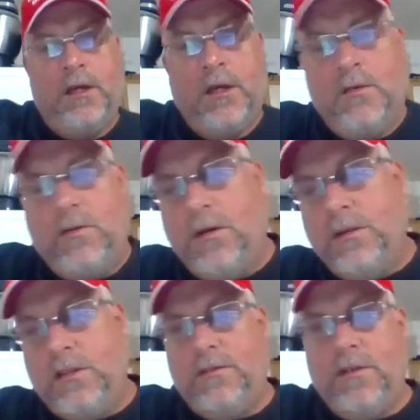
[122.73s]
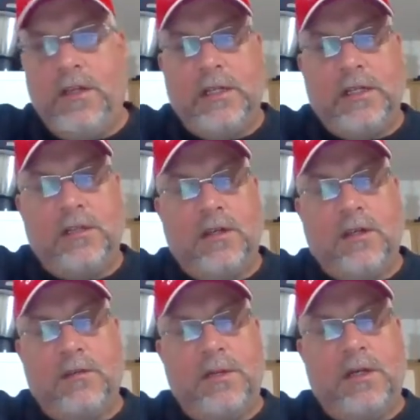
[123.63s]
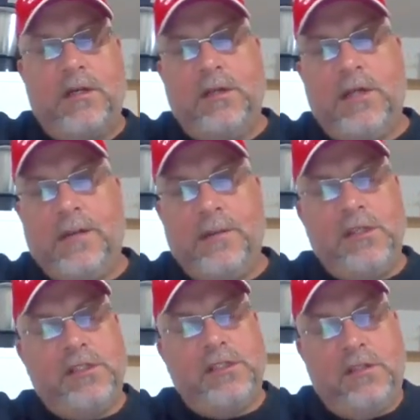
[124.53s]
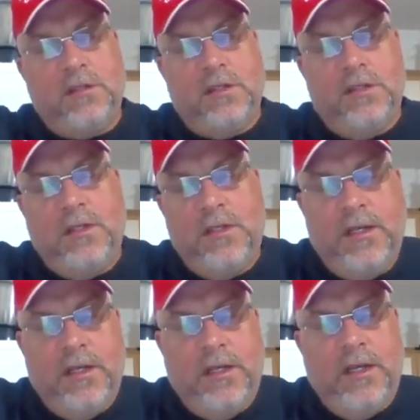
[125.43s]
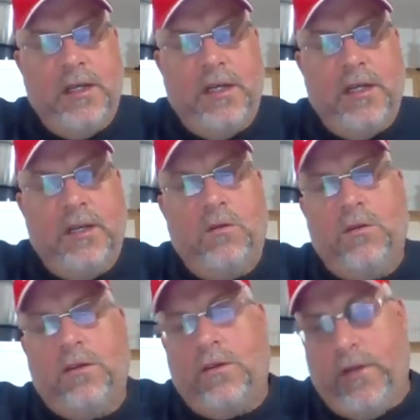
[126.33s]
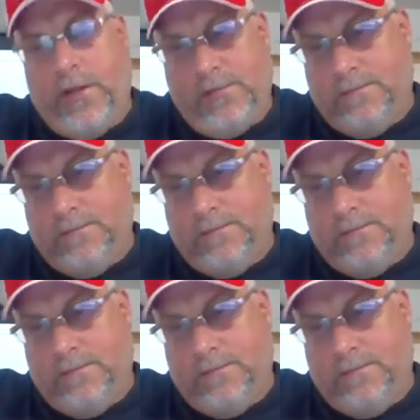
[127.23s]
Well, in this video, I'd like to talk about Diamond and Silk in North Korea.